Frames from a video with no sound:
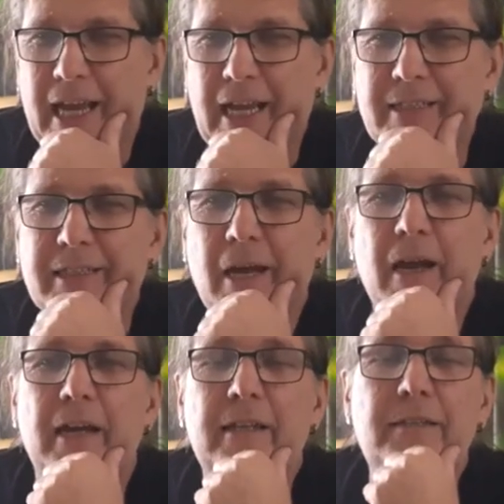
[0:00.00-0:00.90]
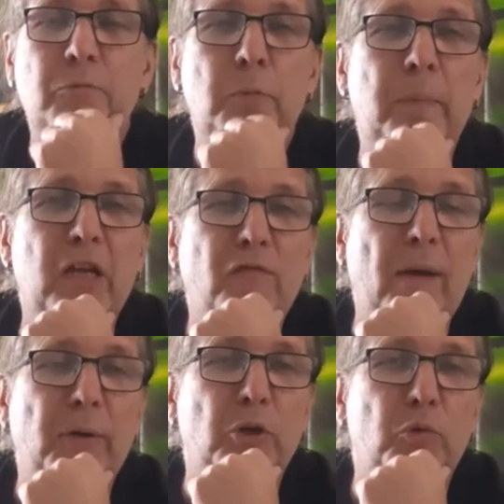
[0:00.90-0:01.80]
is this would be a
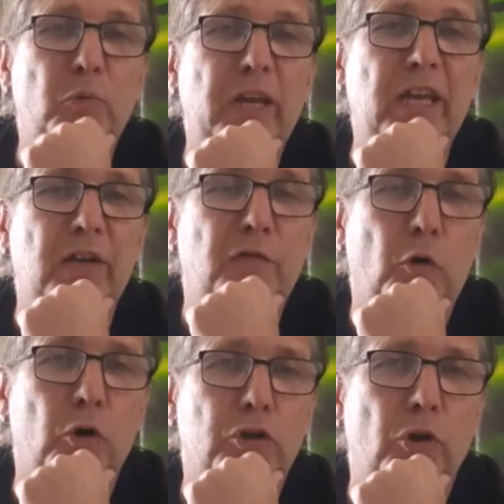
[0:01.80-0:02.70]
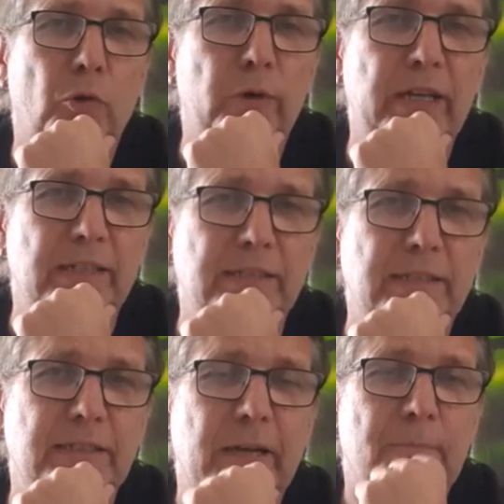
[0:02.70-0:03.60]
very good week for
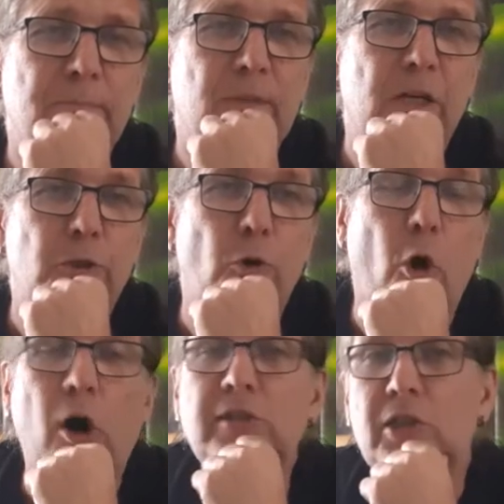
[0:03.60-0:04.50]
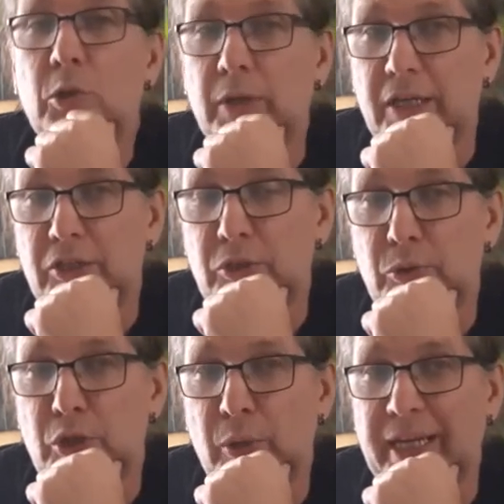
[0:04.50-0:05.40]
Taurians to also look into
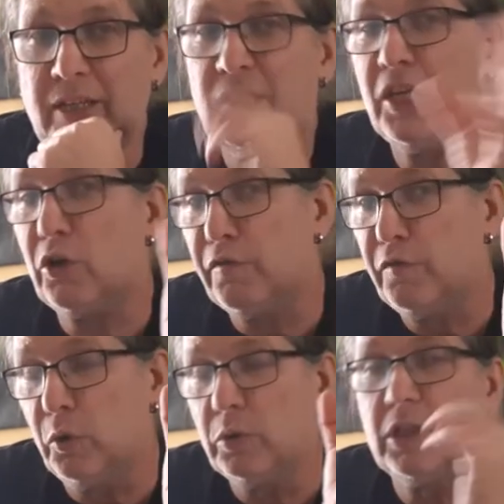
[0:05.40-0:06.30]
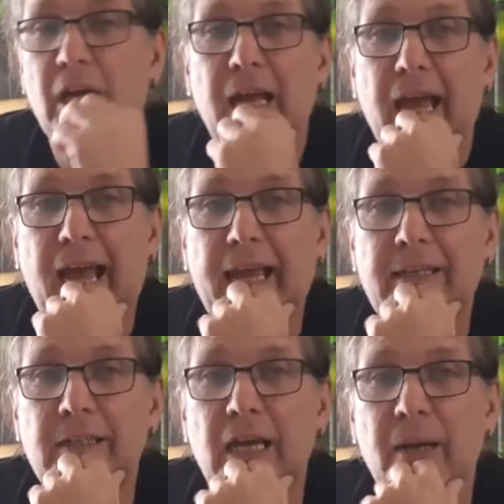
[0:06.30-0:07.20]
your intake of food
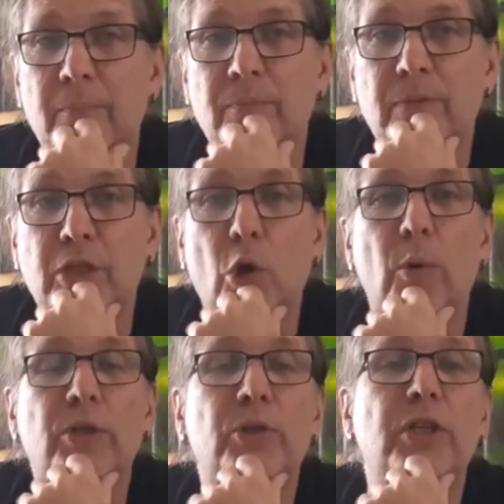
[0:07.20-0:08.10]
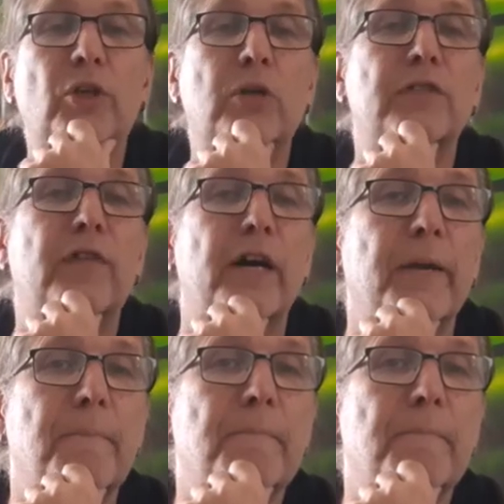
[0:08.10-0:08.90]
and um, go into detoxify.